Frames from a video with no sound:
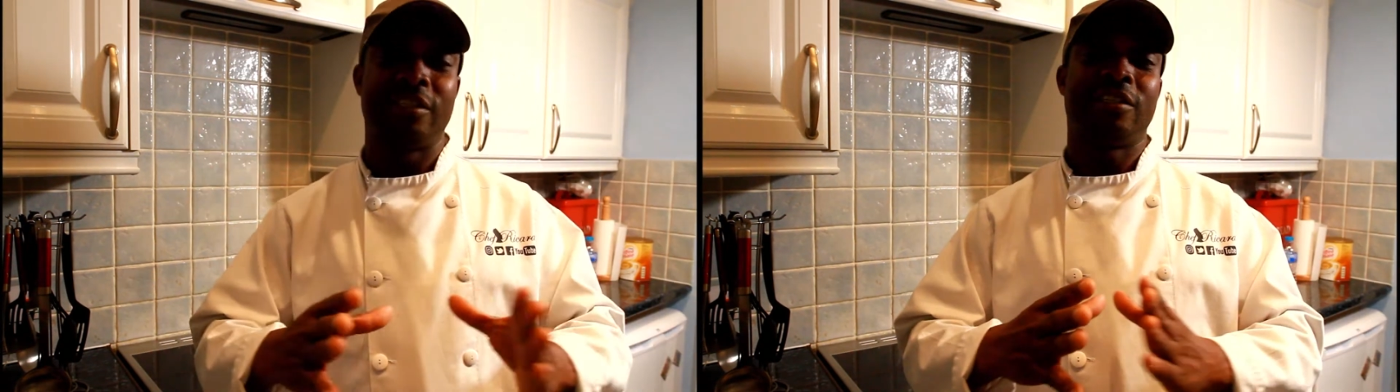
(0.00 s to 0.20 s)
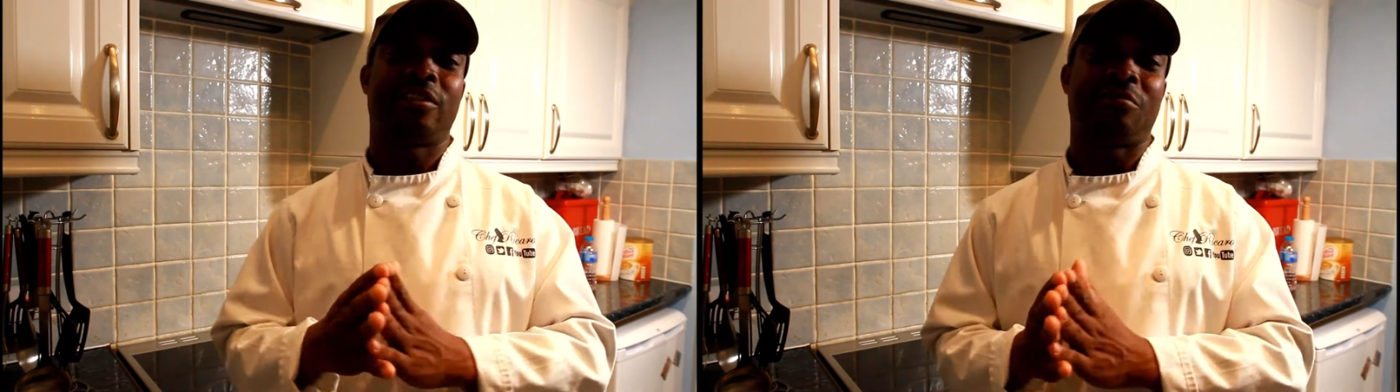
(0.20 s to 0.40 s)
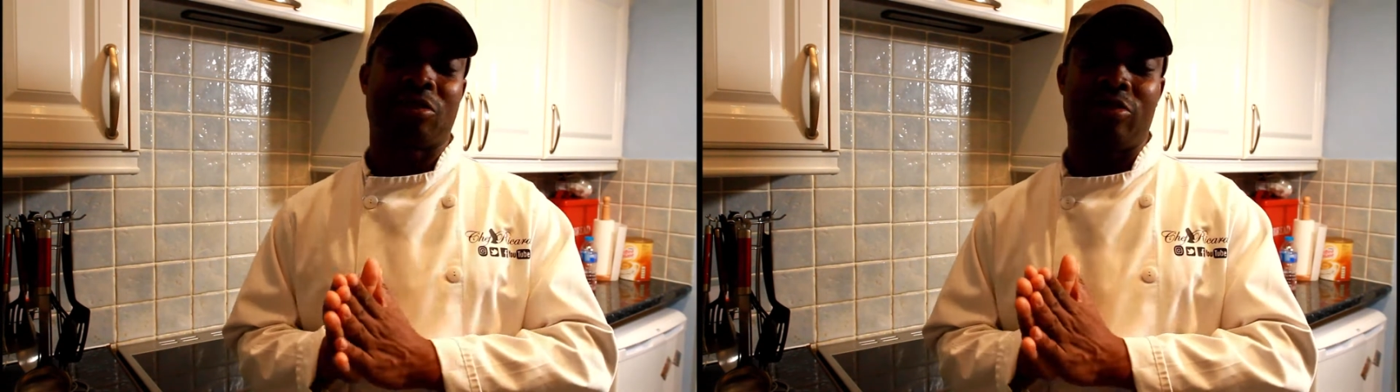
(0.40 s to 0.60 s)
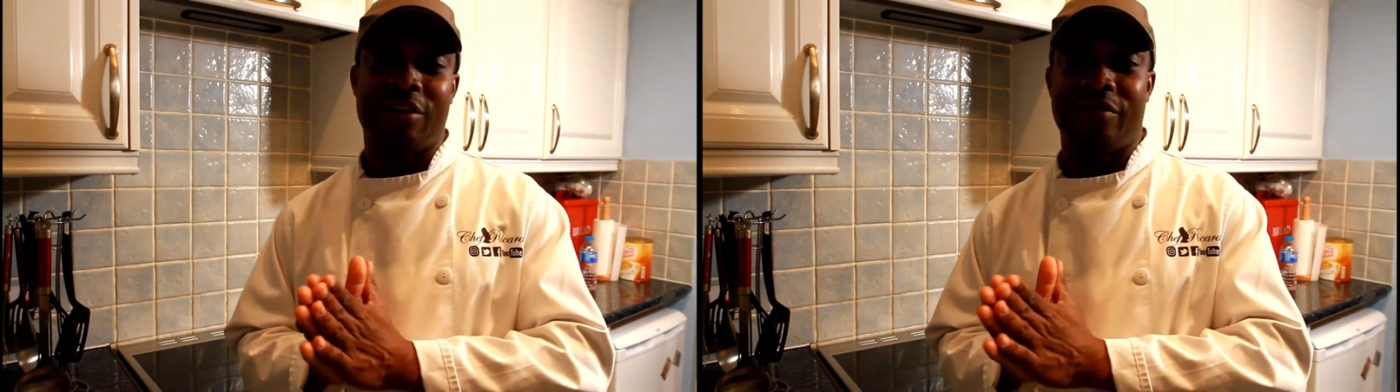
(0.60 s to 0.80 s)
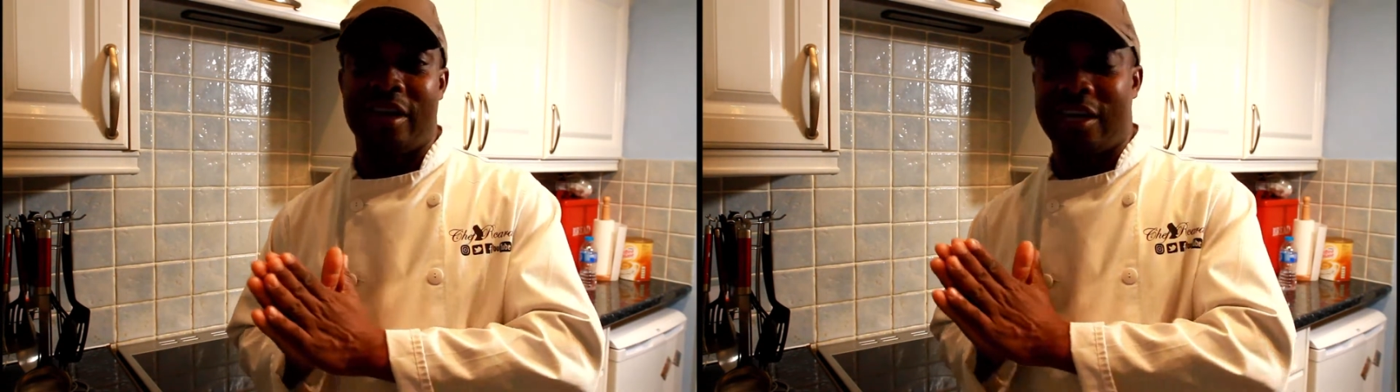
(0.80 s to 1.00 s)

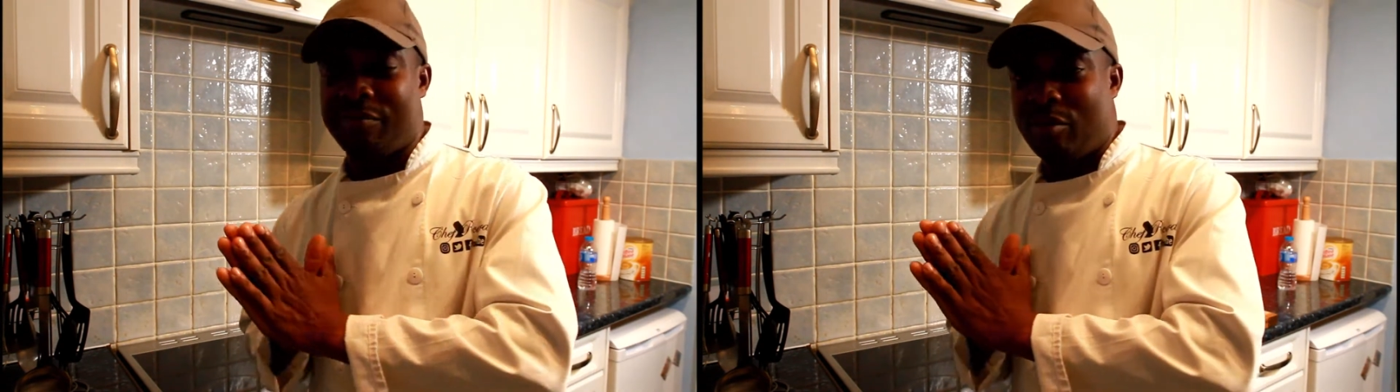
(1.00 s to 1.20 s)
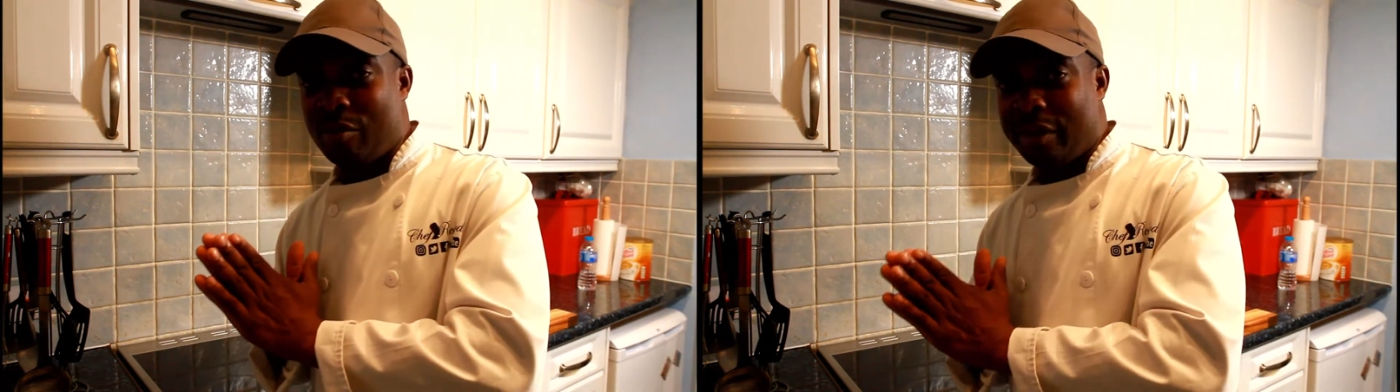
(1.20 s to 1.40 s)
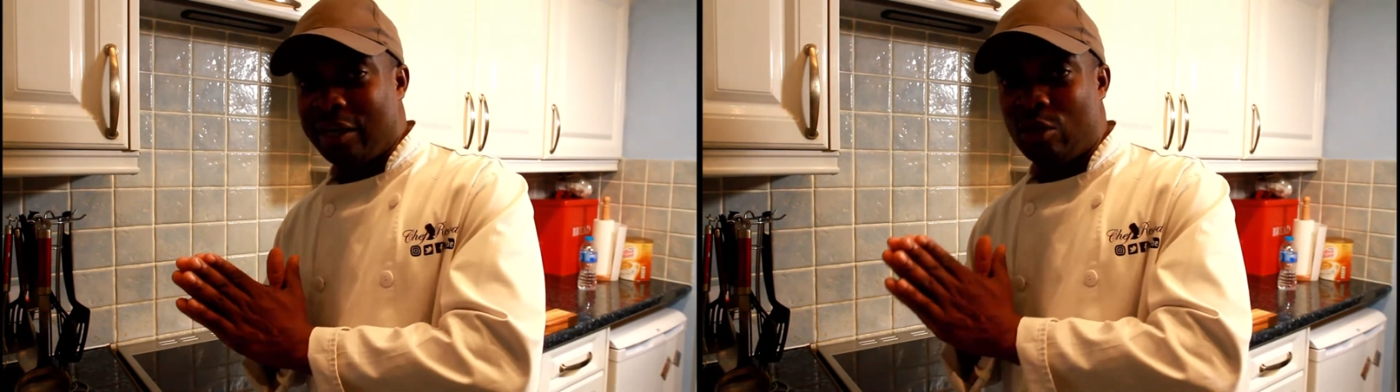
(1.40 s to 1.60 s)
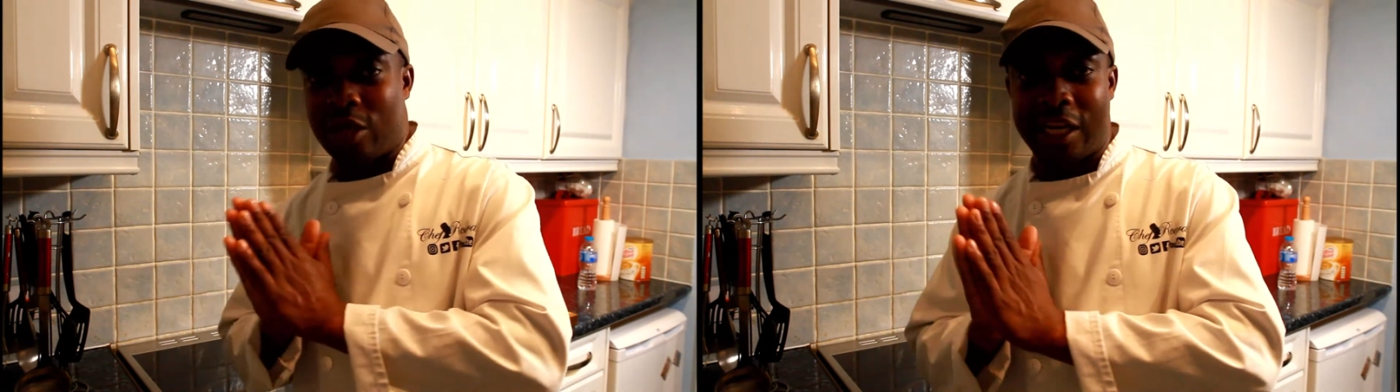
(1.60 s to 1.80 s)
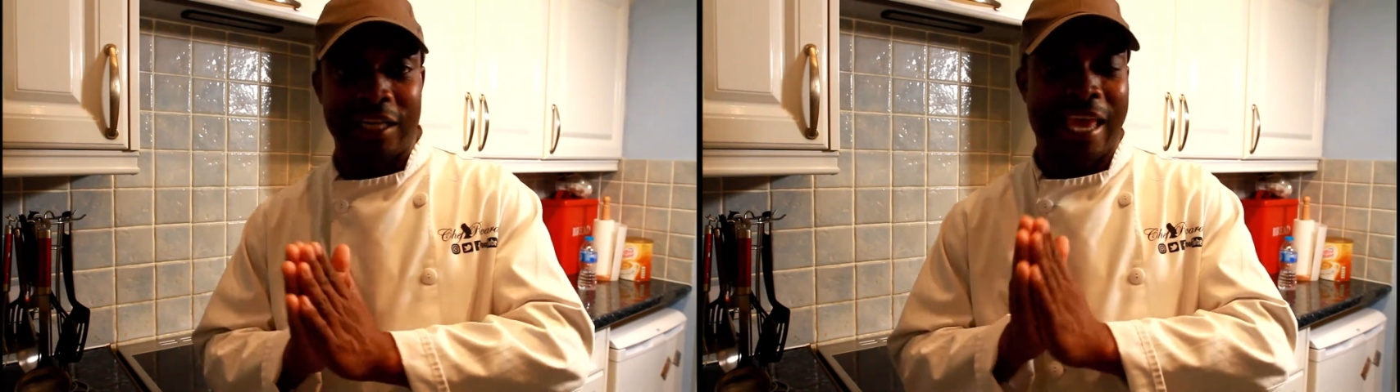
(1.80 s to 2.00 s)
subscriber at the moment
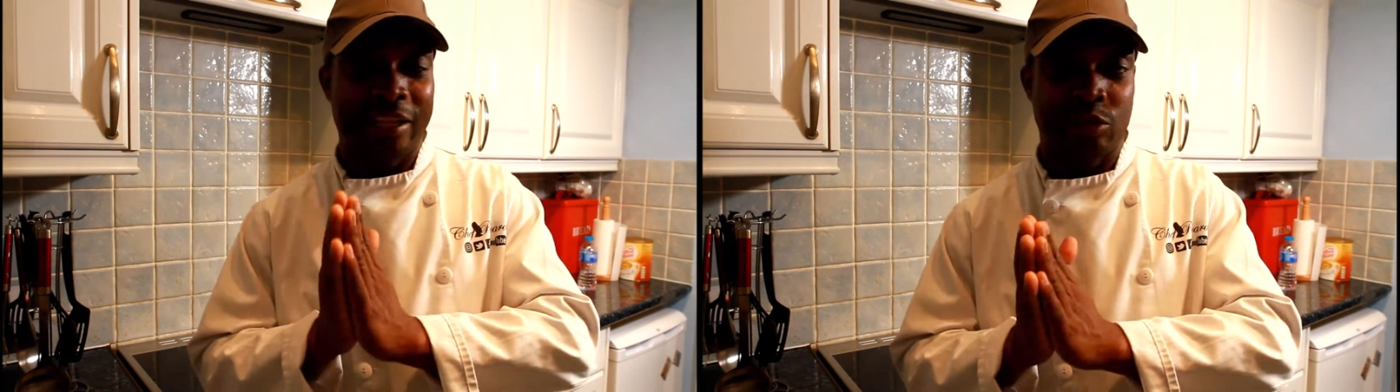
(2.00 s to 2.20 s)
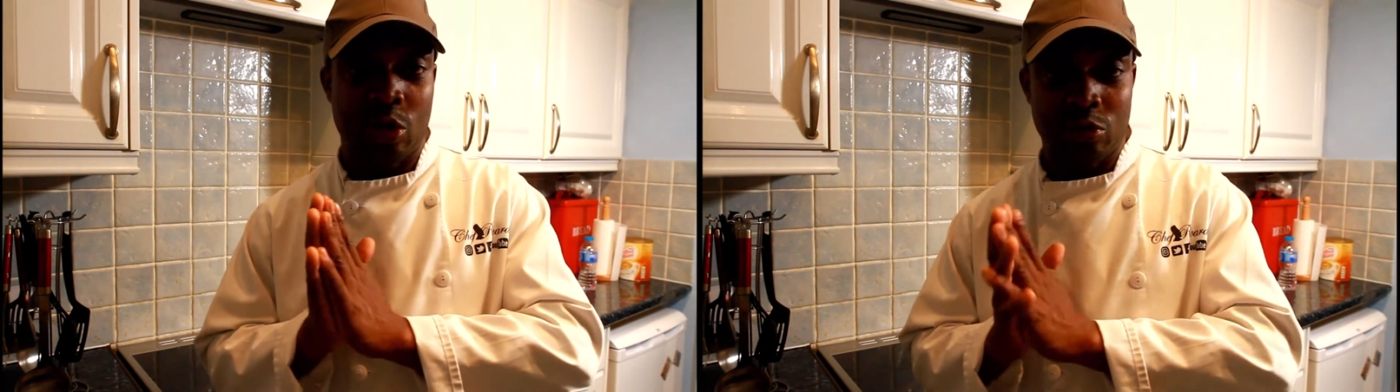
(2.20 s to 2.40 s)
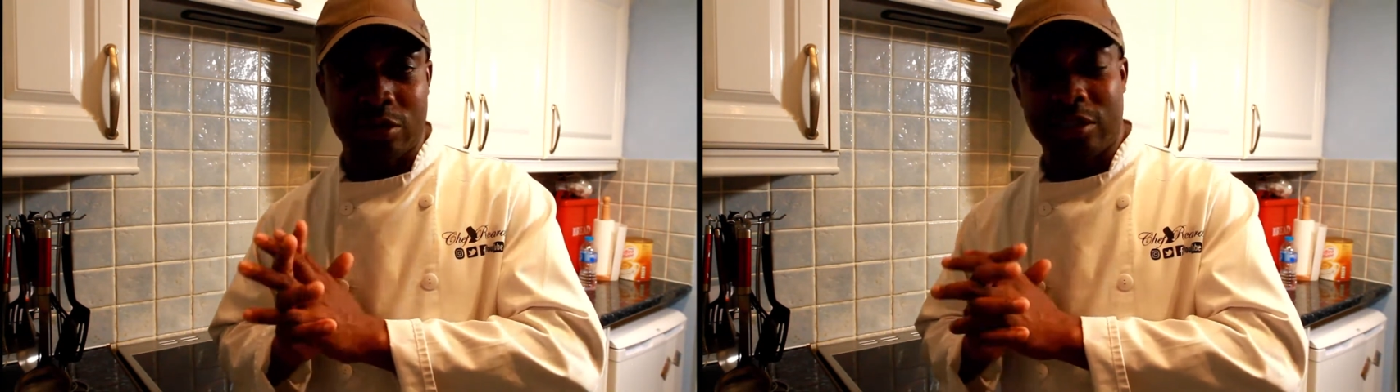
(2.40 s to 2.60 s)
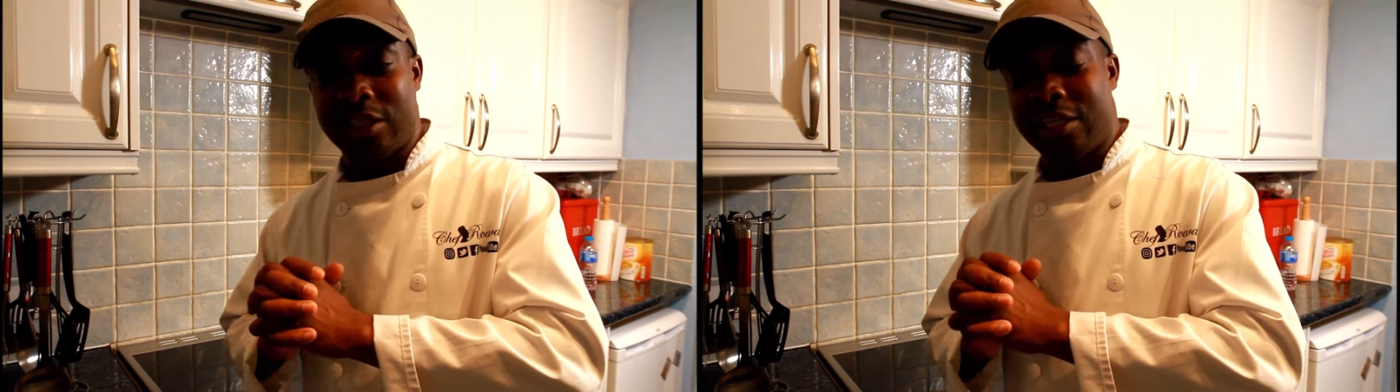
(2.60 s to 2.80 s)
looking at 8000